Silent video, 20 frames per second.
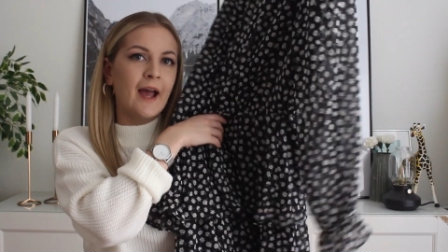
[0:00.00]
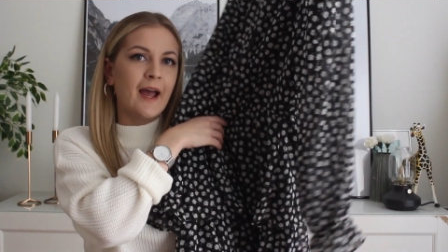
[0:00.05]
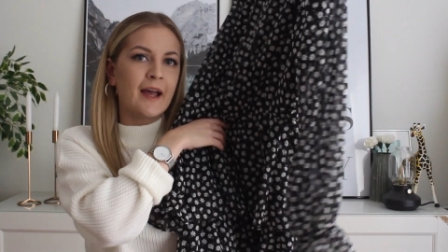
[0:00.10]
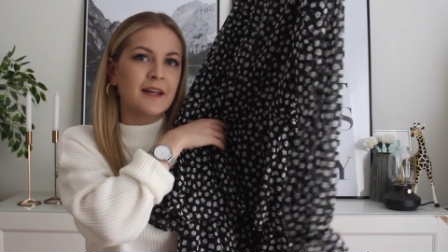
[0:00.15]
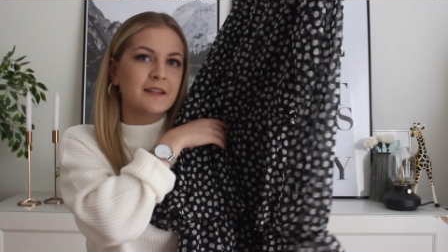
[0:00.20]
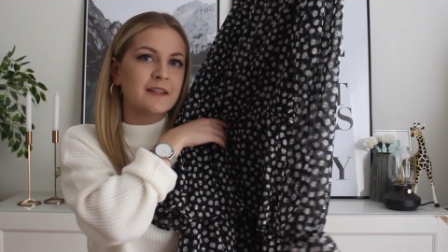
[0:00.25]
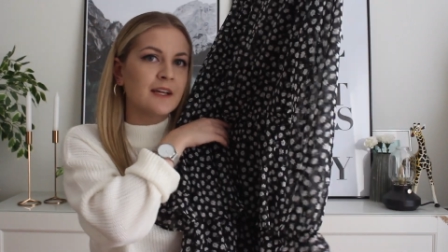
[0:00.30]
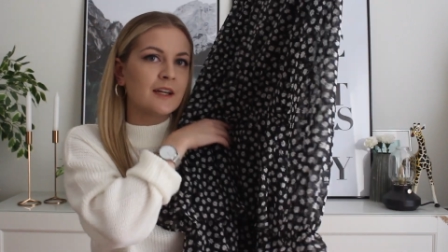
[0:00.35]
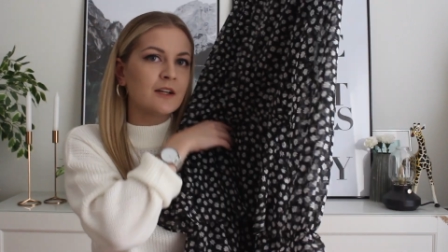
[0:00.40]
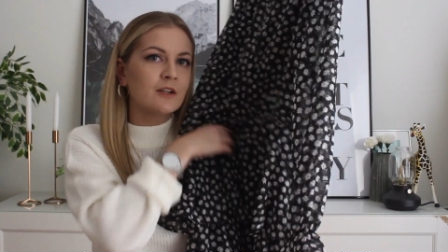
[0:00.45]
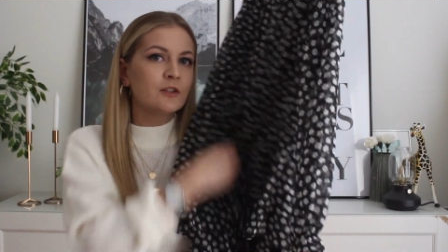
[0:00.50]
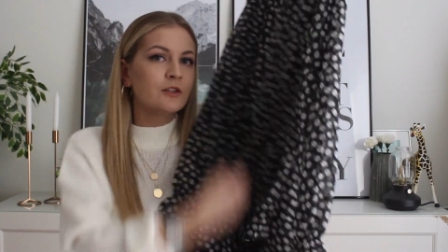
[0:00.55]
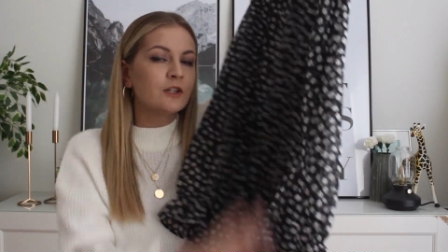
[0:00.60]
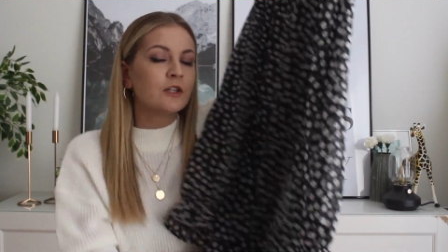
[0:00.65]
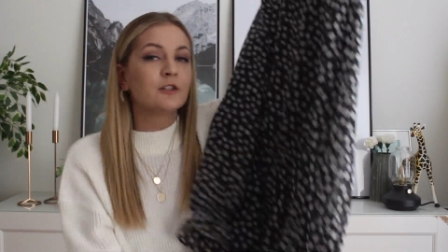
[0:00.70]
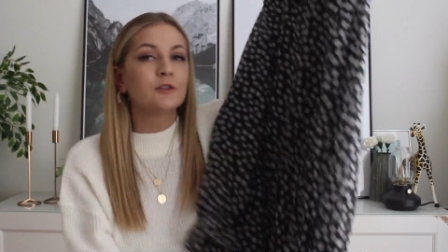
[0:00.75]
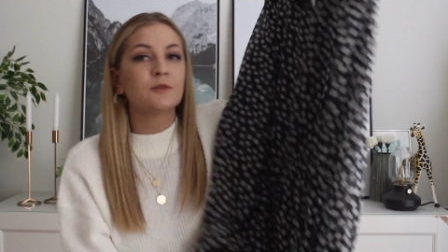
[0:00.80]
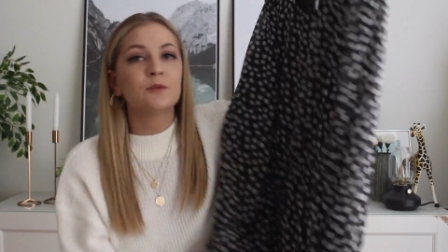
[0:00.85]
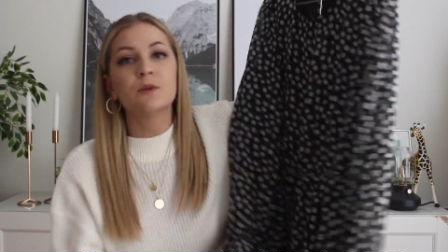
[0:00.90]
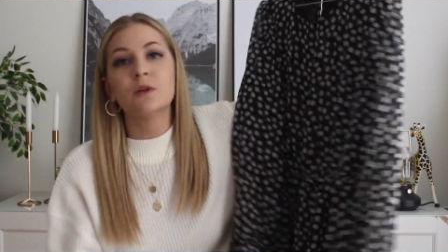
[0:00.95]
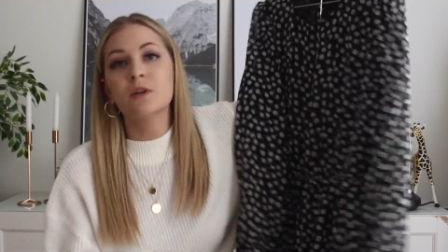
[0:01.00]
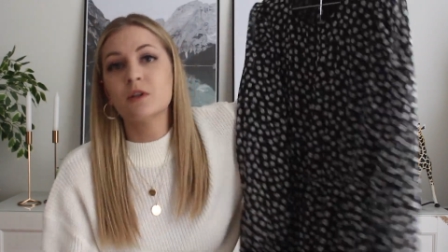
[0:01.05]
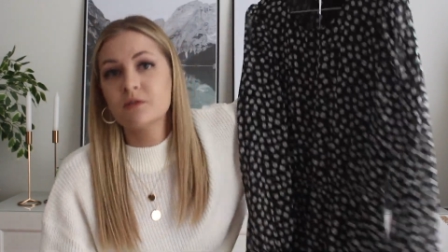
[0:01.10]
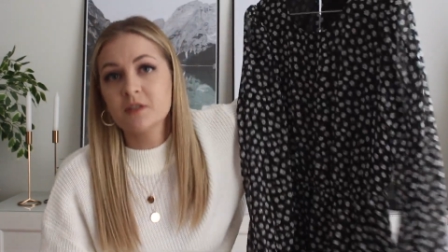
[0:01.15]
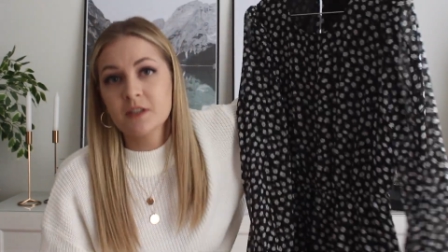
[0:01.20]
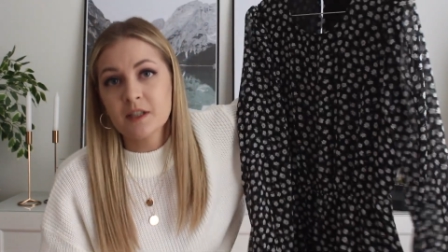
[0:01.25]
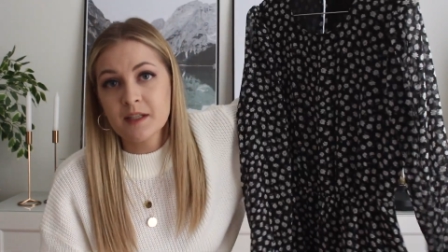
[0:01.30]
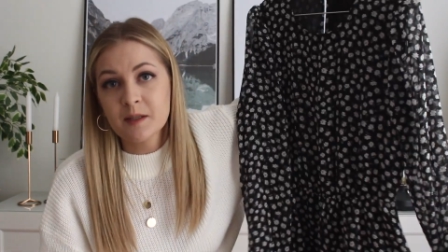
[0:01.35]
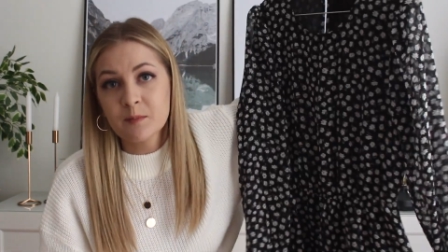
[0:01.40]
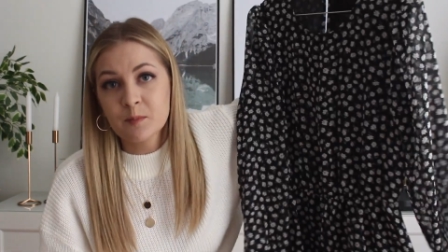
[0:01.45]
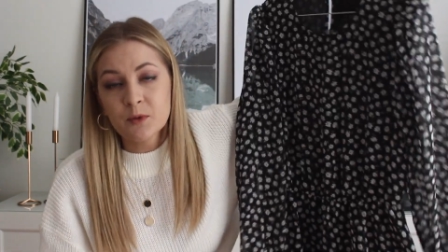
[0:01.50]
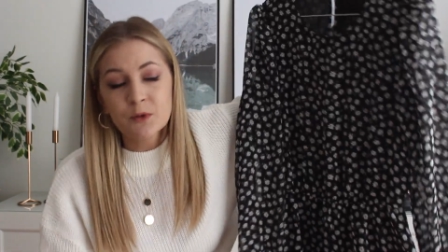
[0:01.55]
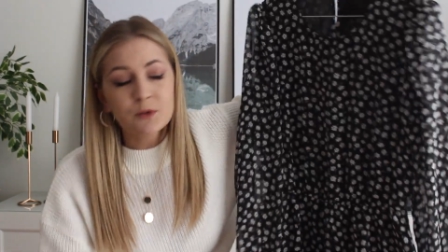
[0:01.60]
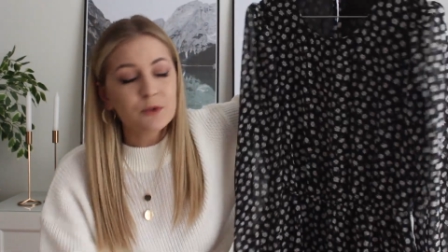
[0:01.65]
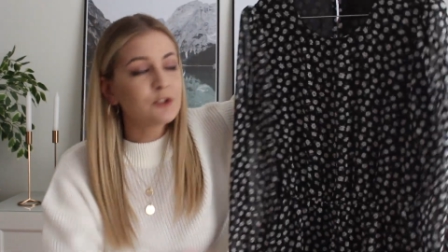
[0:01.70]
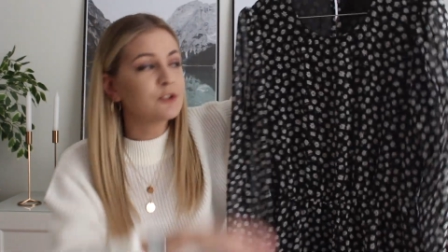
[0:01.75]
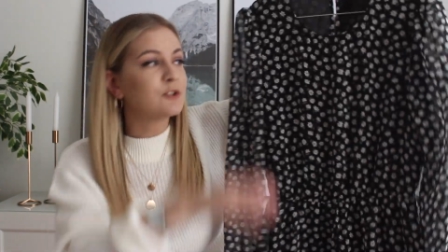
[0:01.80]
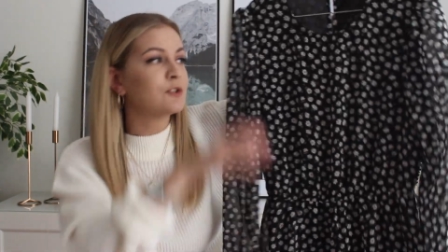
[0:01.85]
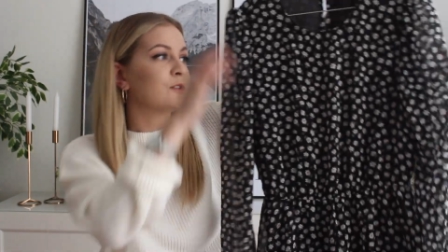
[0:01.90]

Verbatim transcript: and then you can do over the knee boots,